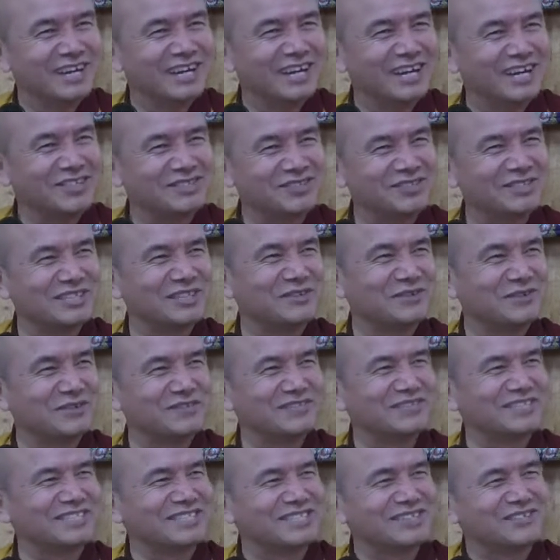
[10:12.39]
and today we
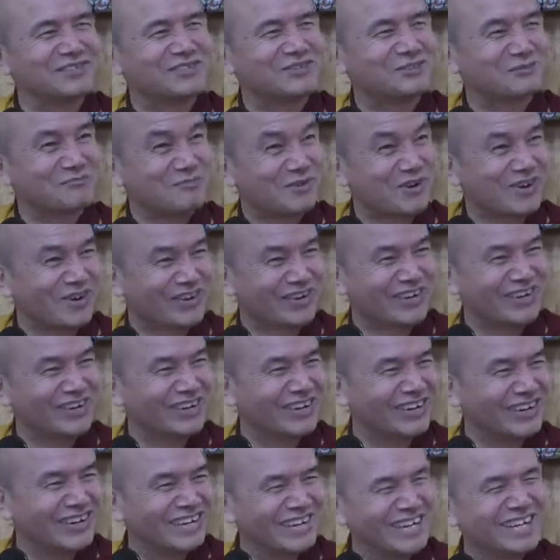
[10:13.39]
appreciate it
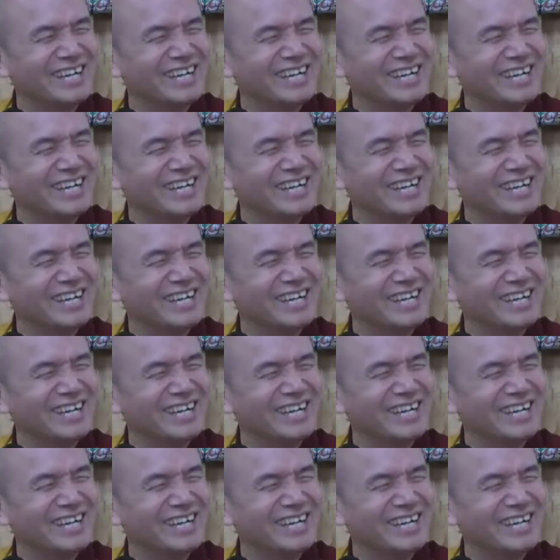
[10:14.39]
tomorrow.